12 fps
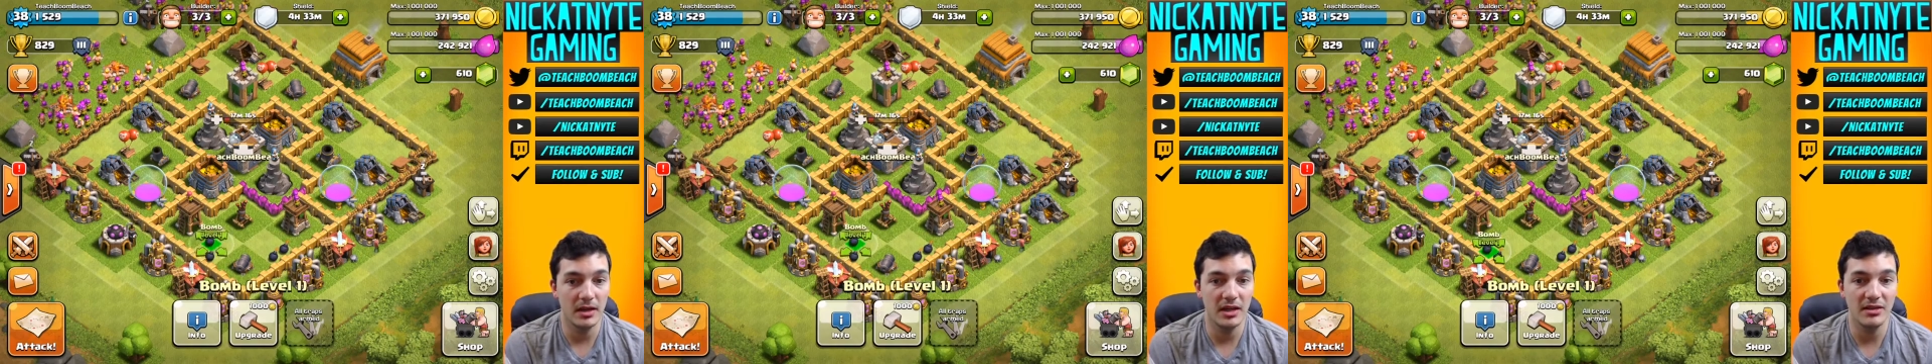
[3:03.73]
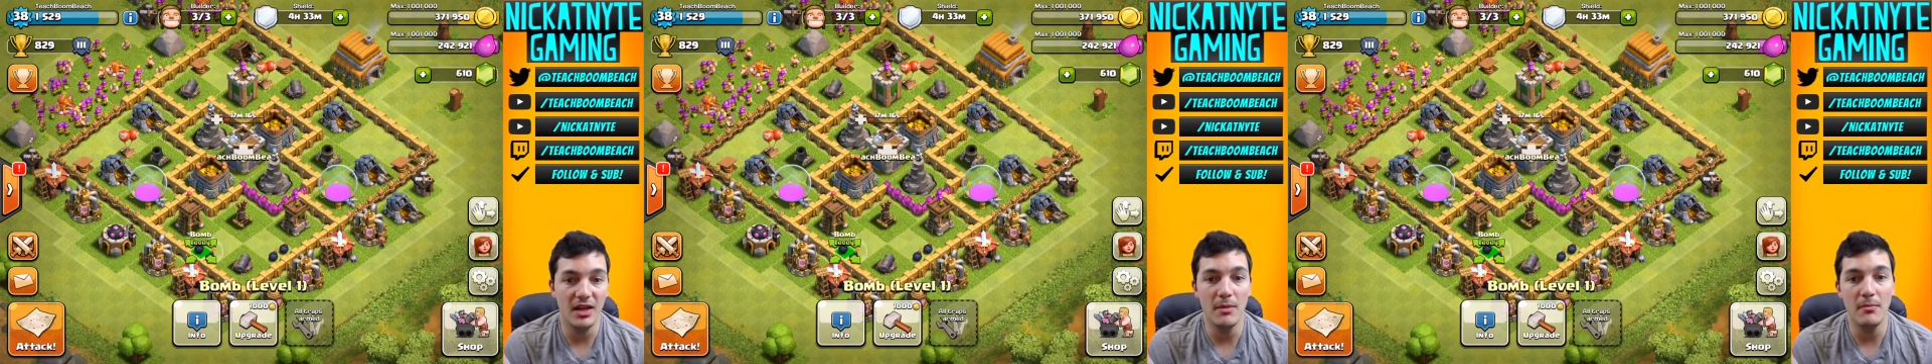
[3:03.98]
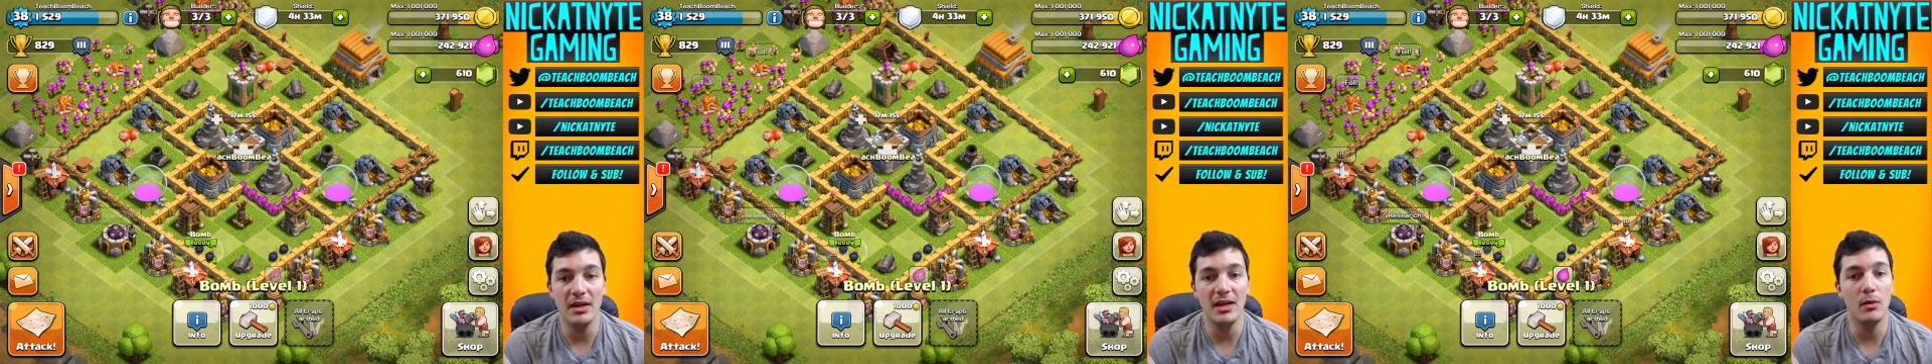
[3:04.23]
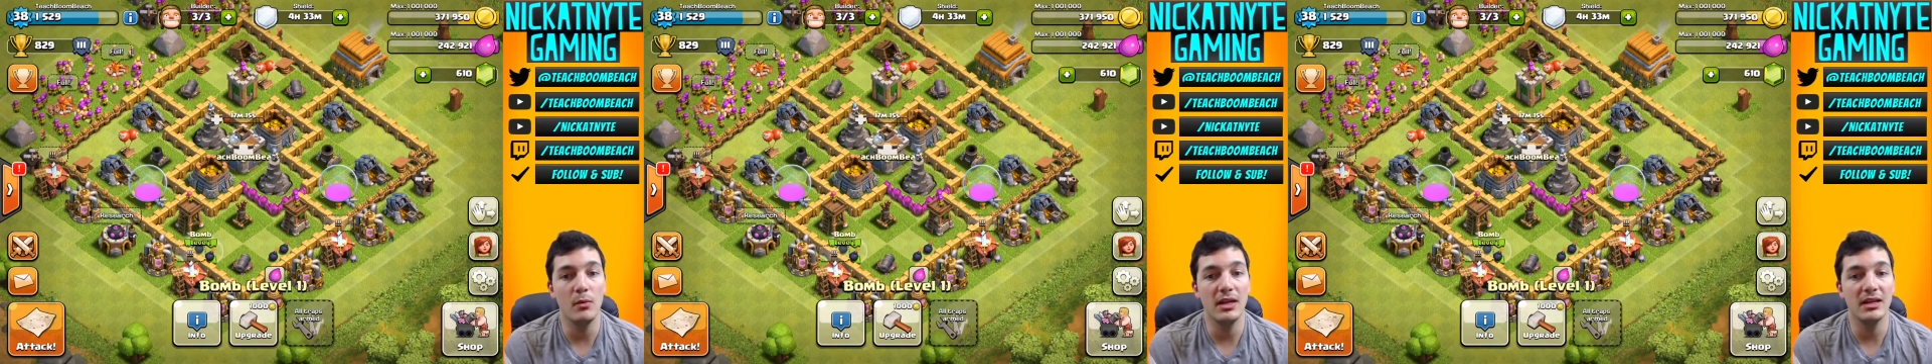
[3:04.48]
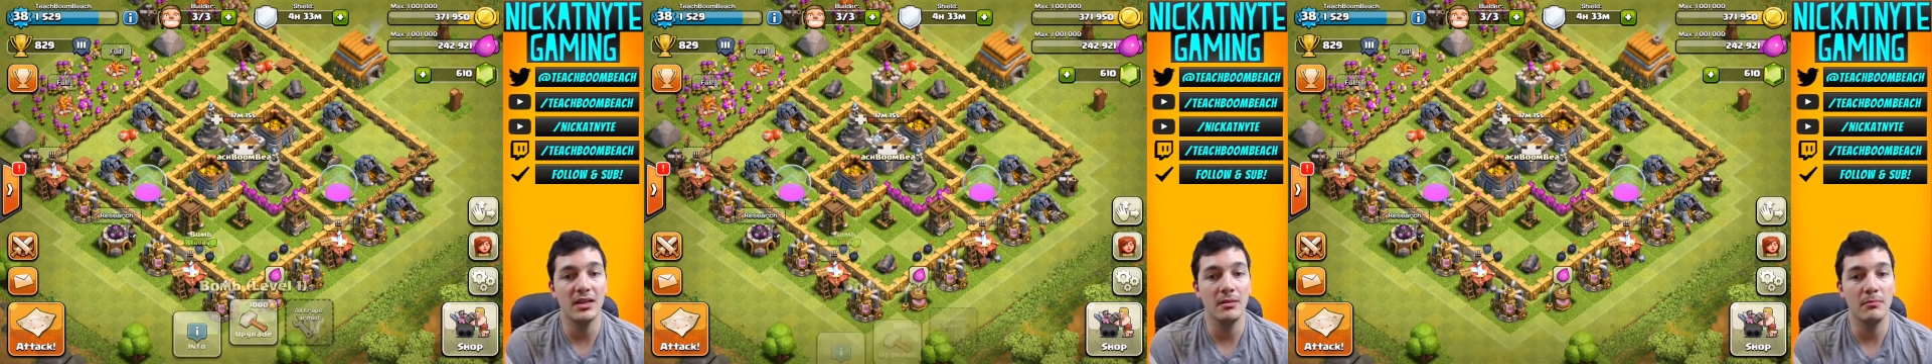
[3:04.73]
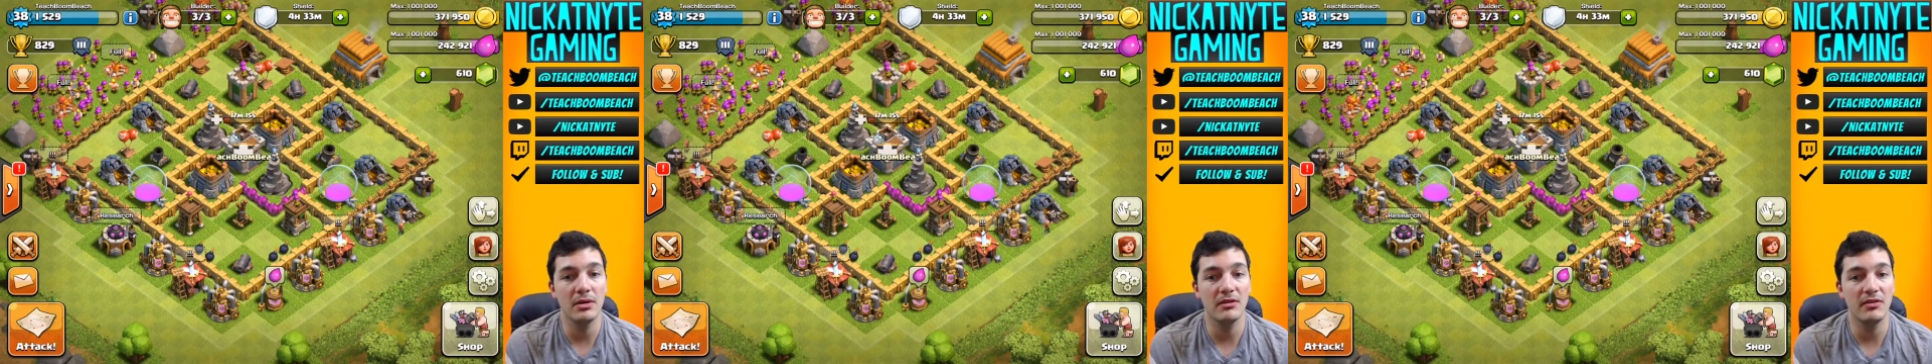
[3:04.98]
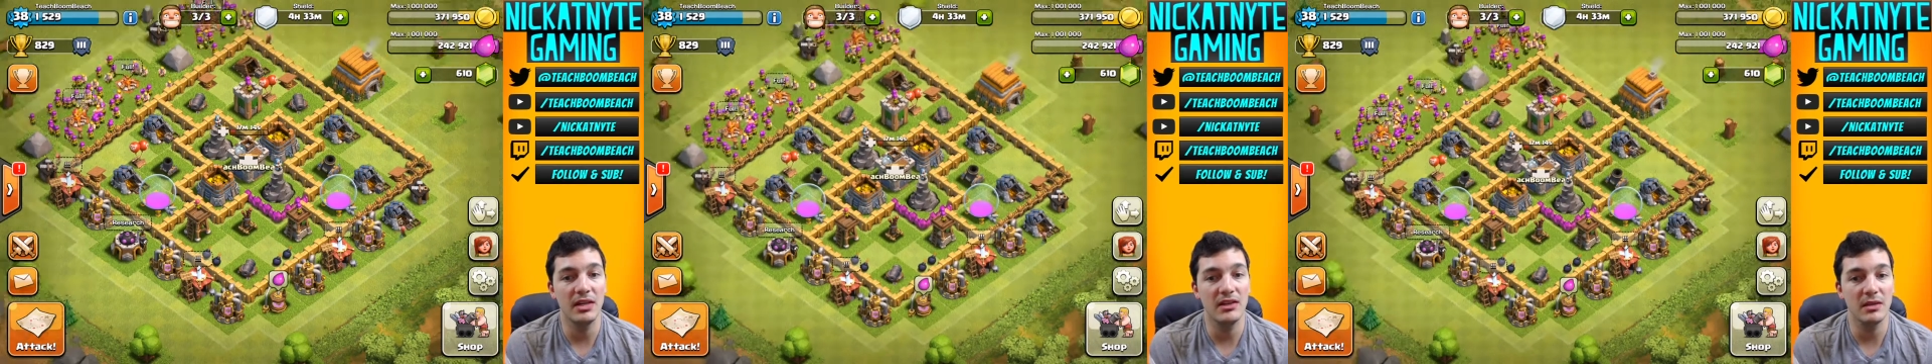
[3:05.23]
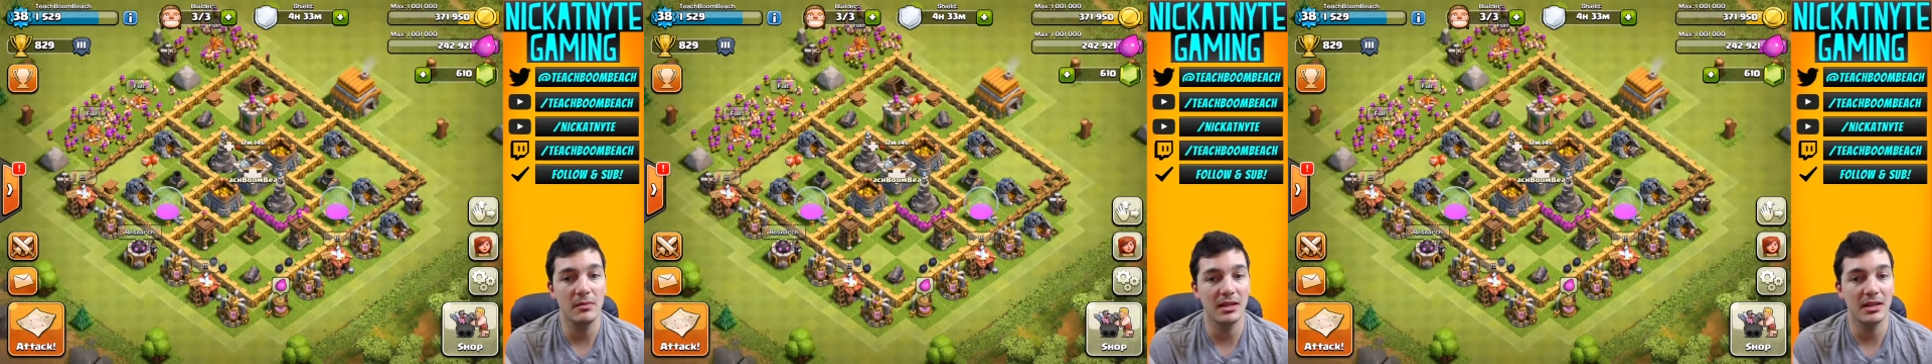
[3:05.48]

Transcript: And that may not weaken them, but if anything,